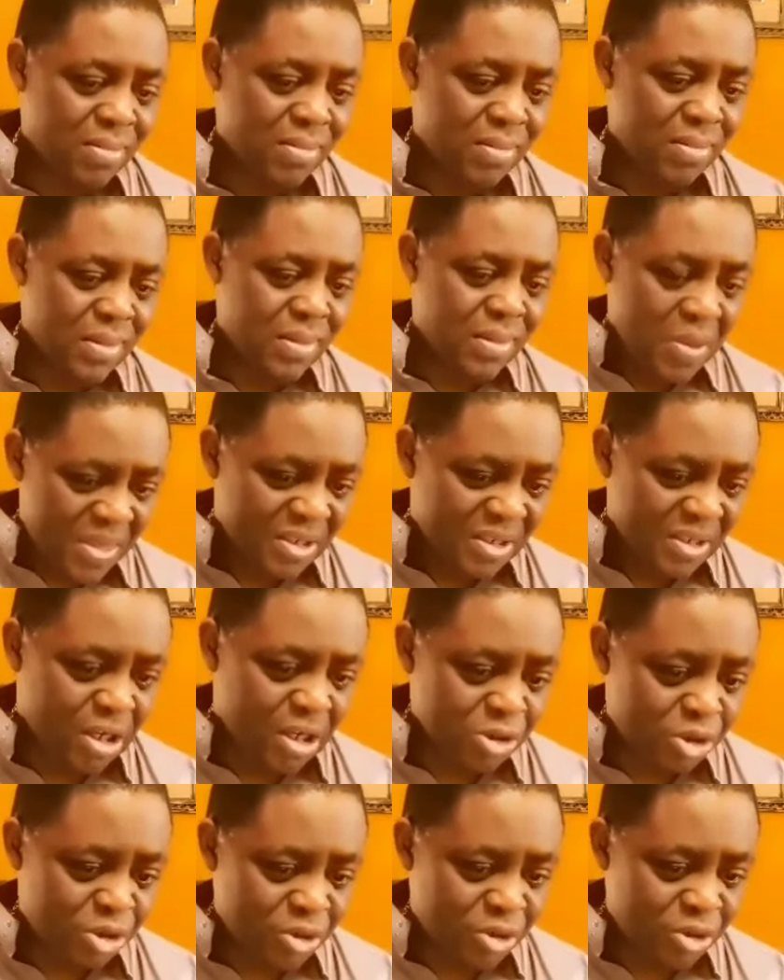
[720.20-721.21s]
in this
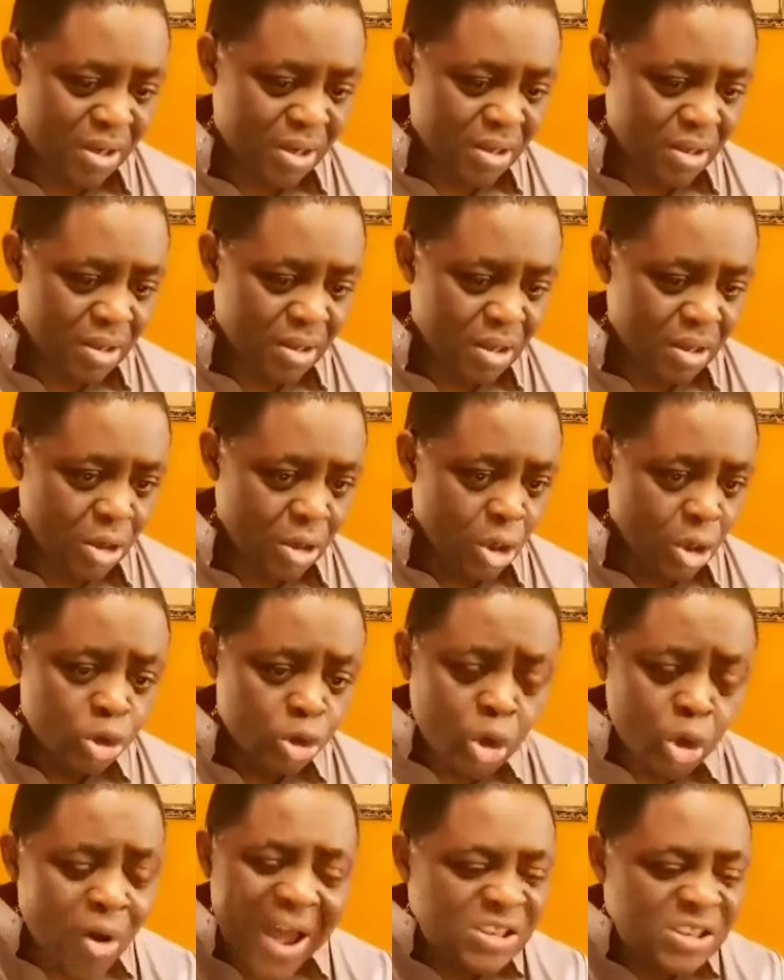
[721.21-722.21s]
country. So
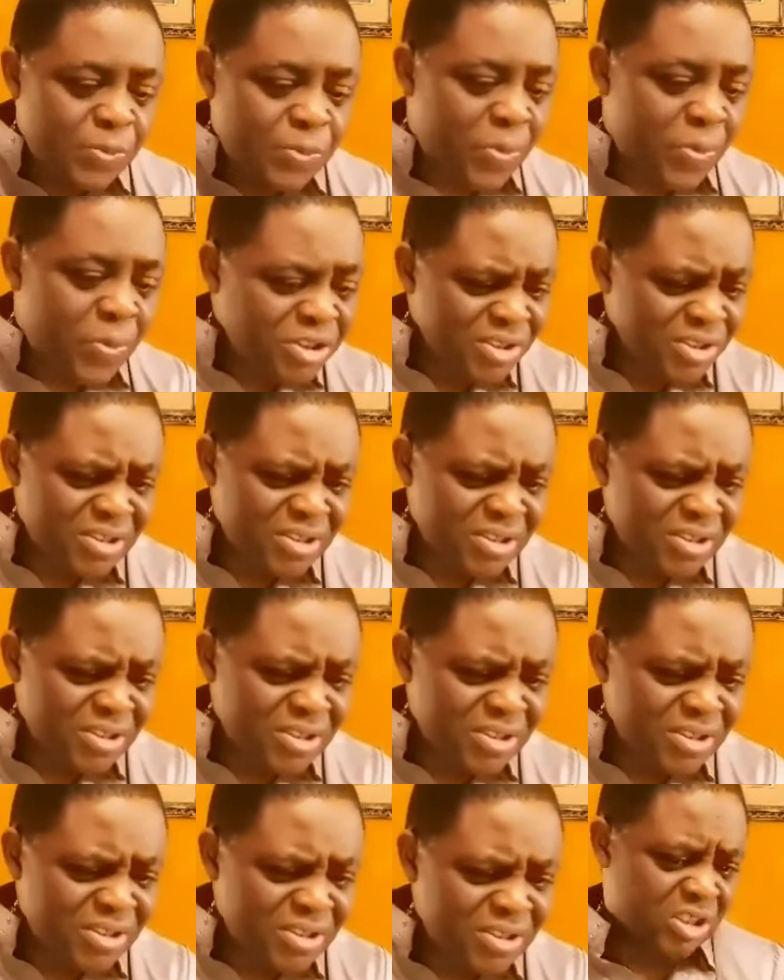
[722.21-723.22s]
your aspirations are
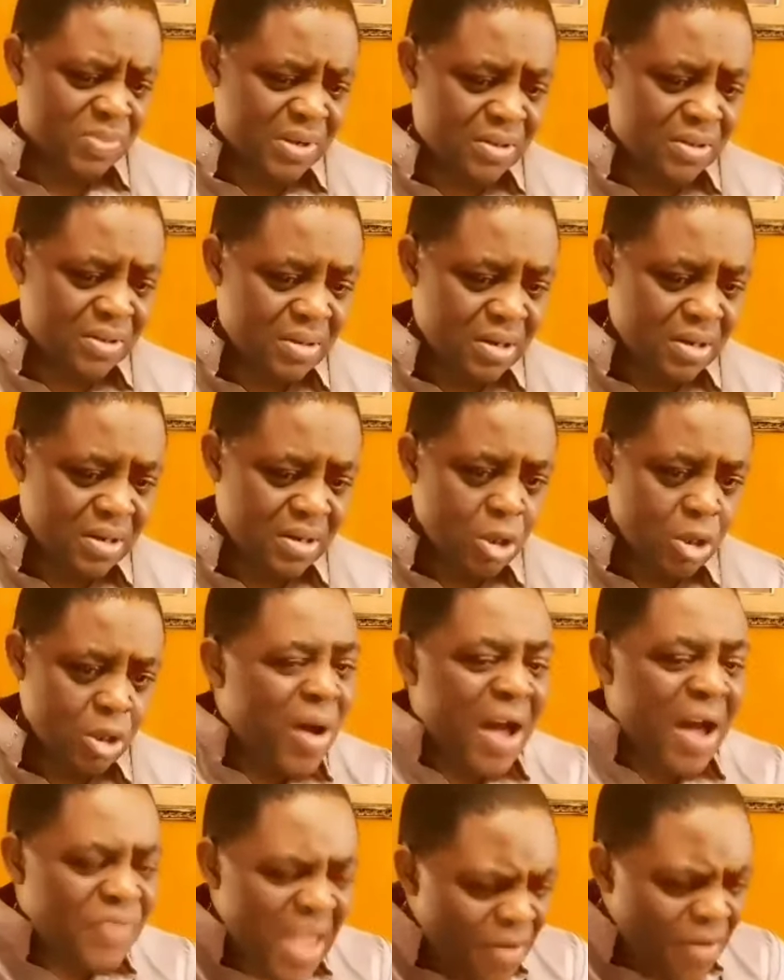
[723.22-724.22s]
legitimate. You
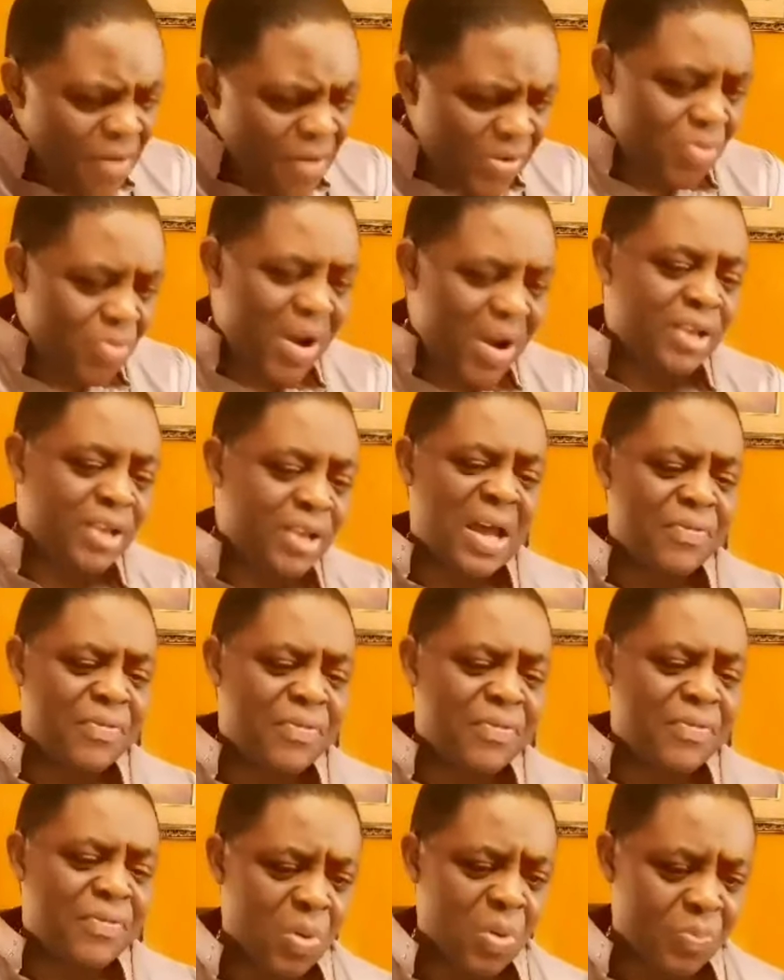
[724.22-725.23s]
have every right to have
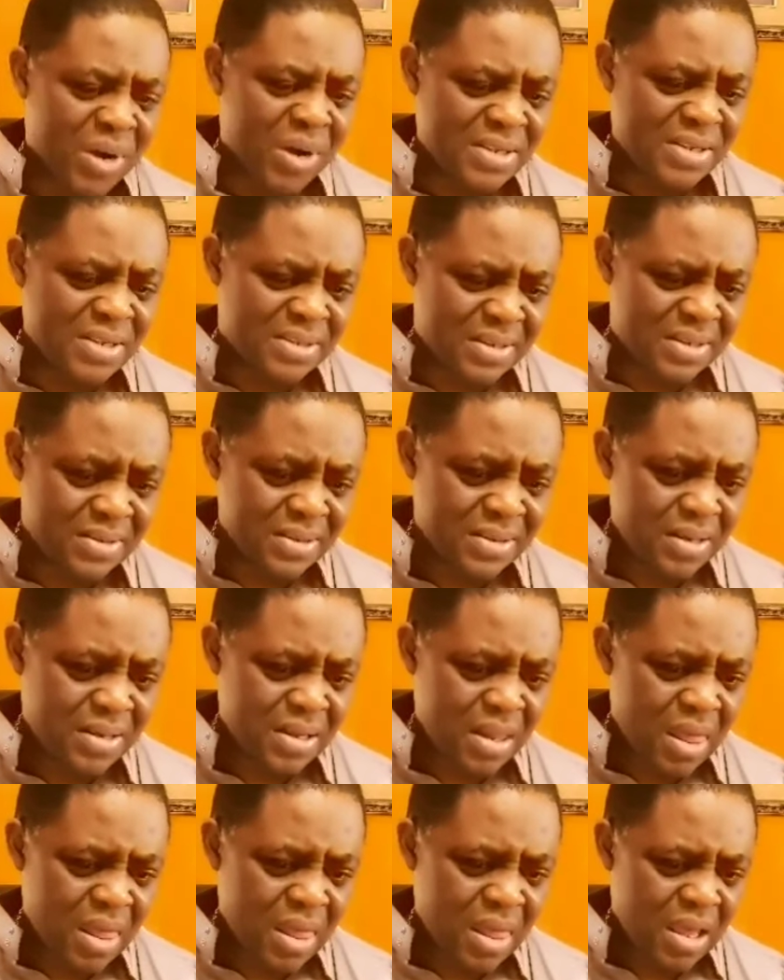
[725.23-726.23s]
an Igbo president.
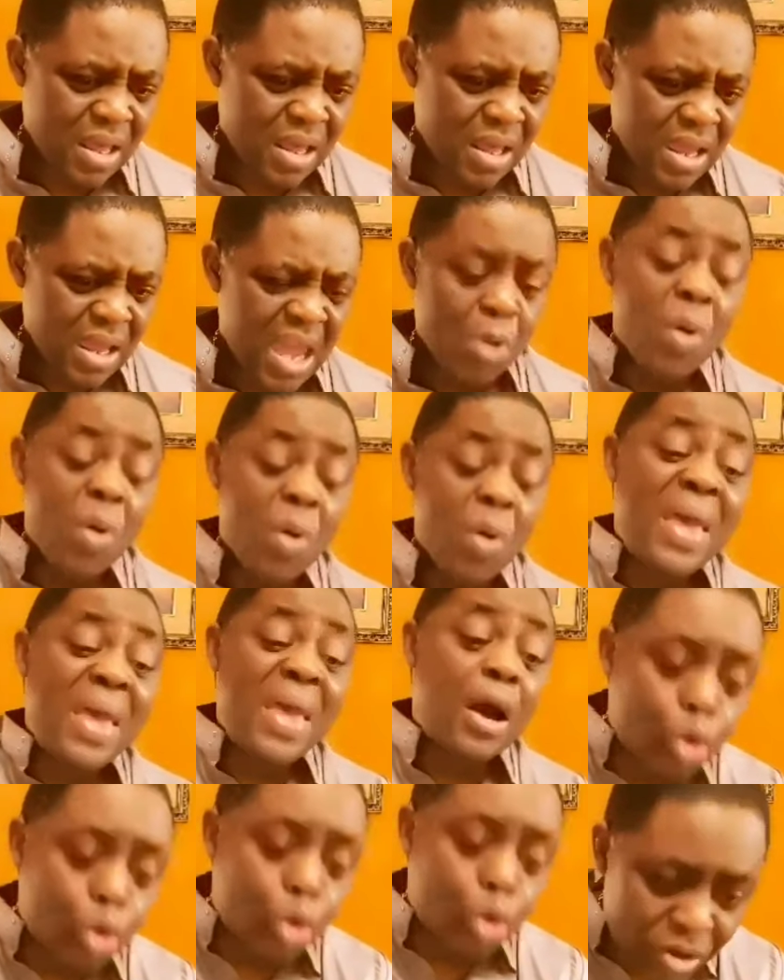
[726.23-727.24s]
It will be a
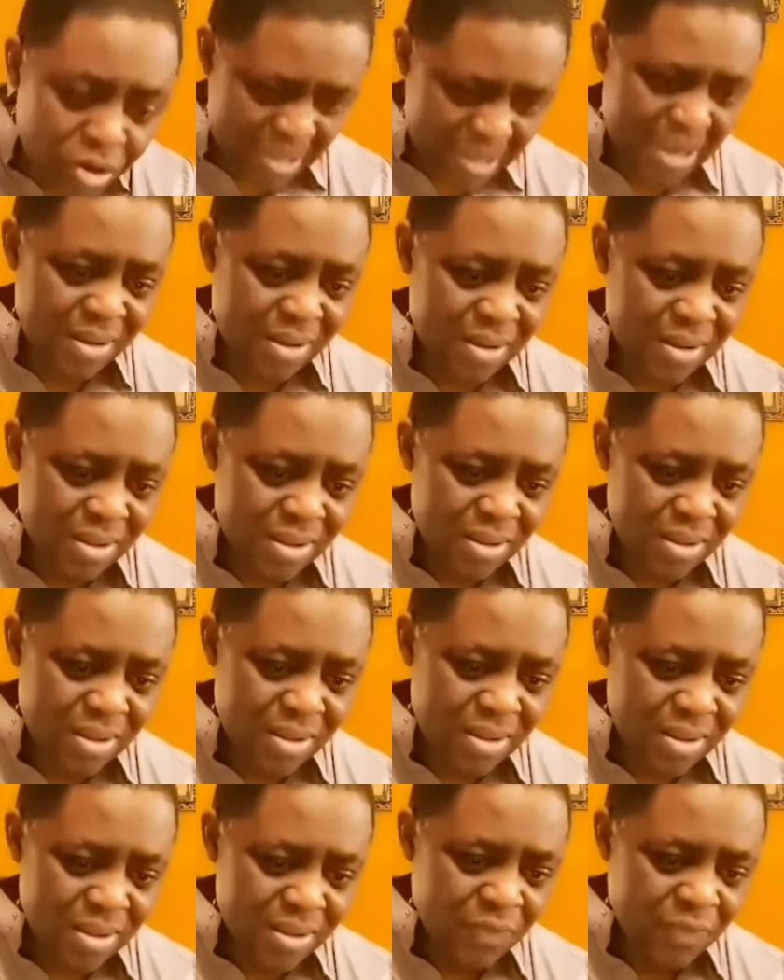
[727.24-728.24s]
good thing
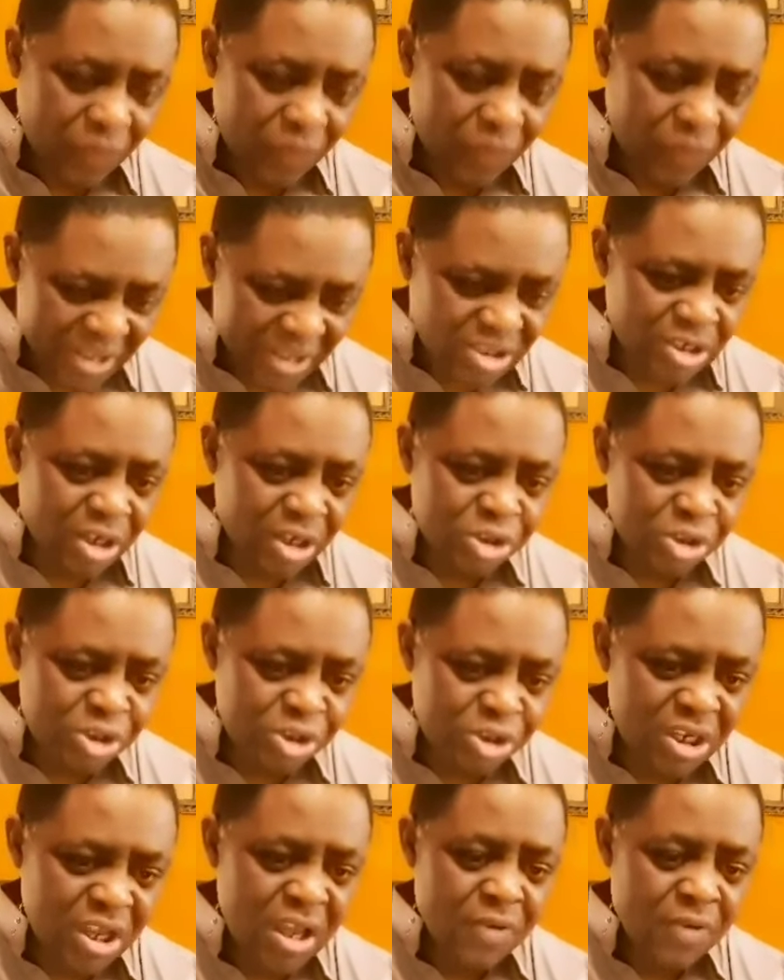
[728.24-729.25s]
for this
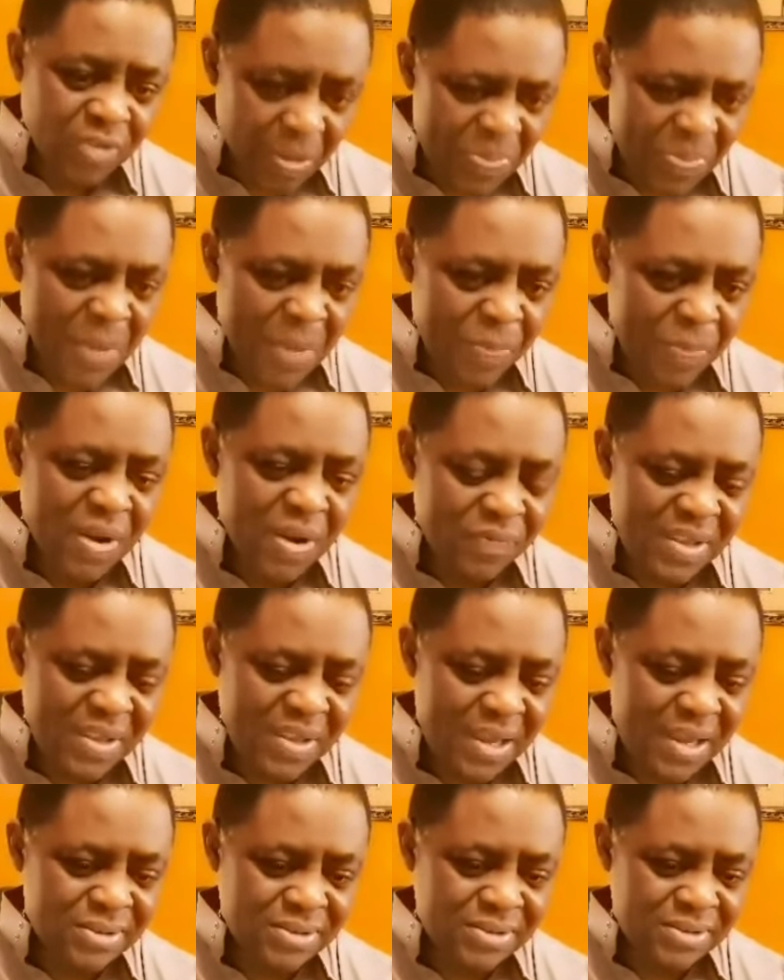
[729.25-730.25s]
country, for the people of the
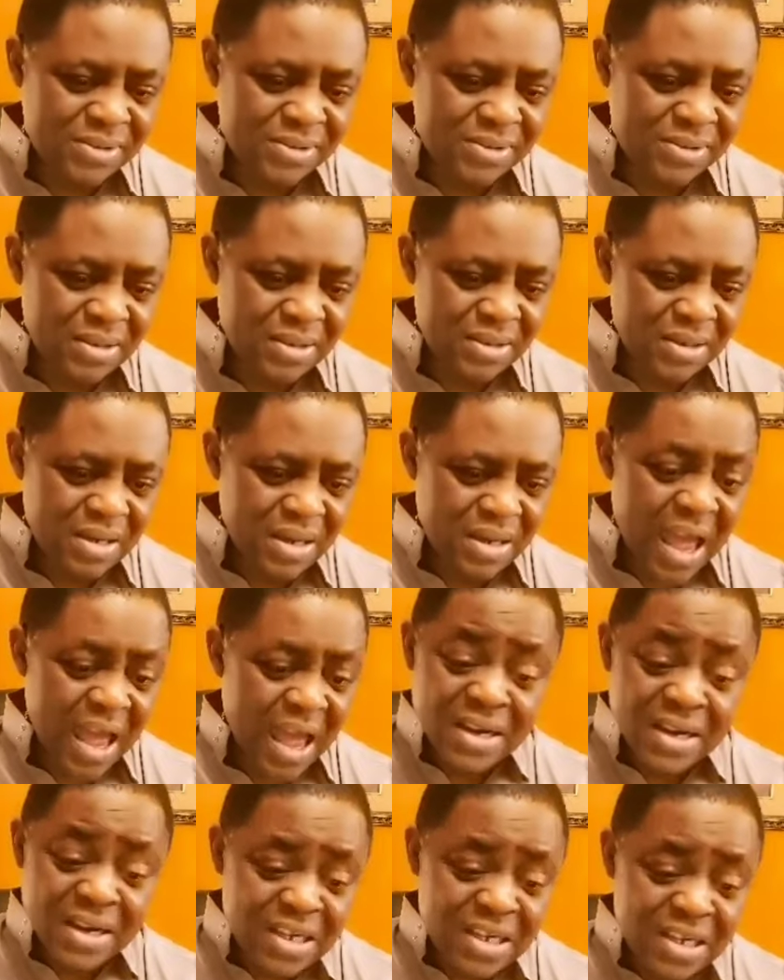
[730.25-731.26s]
East, and
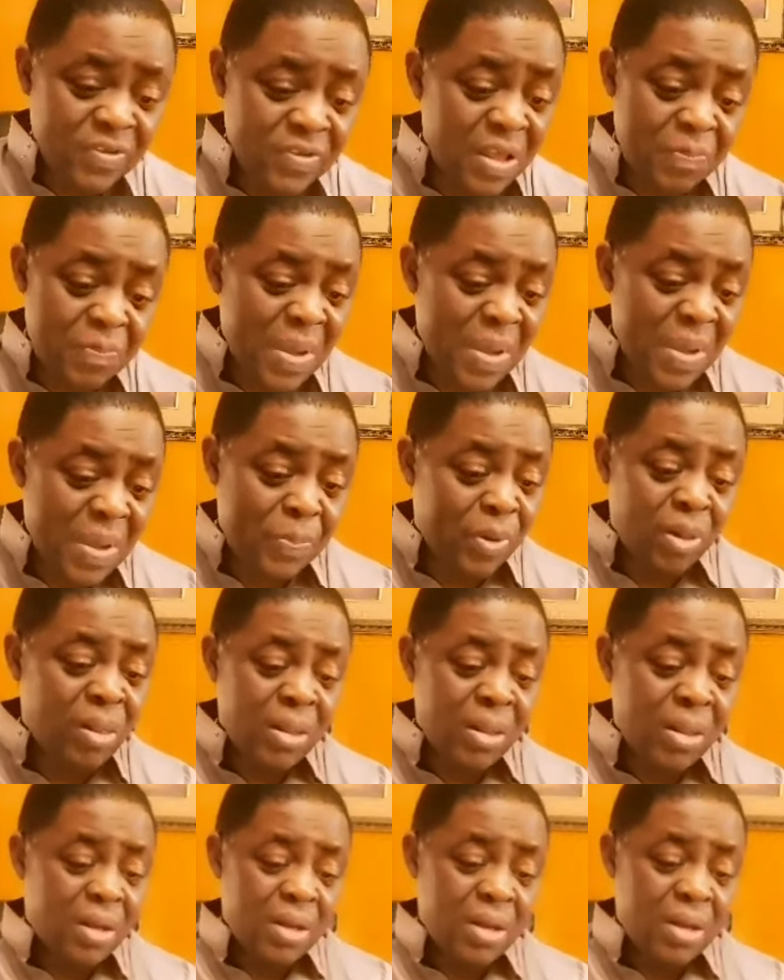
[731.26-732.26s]
indeed for the people
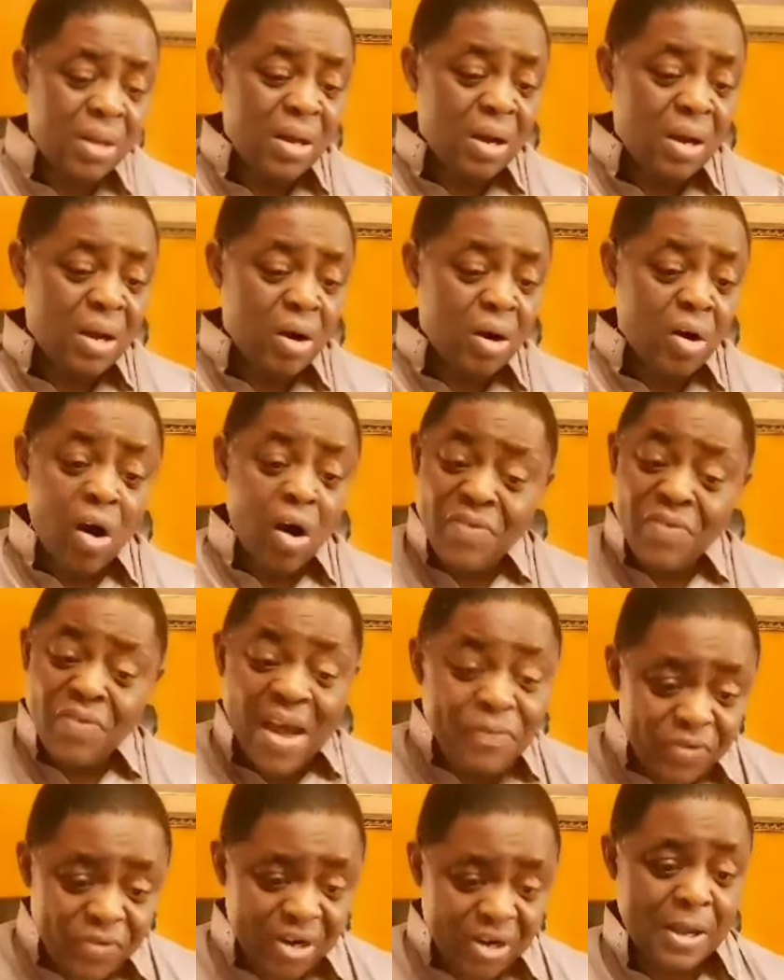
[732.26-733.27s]
of
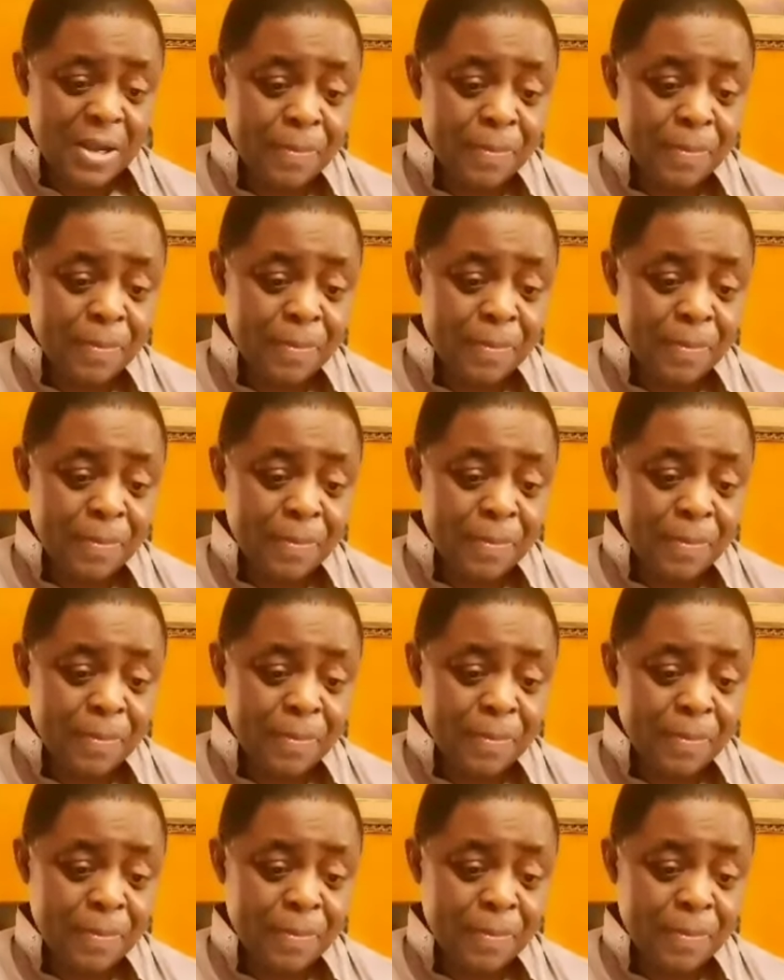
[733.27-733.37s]
Africa.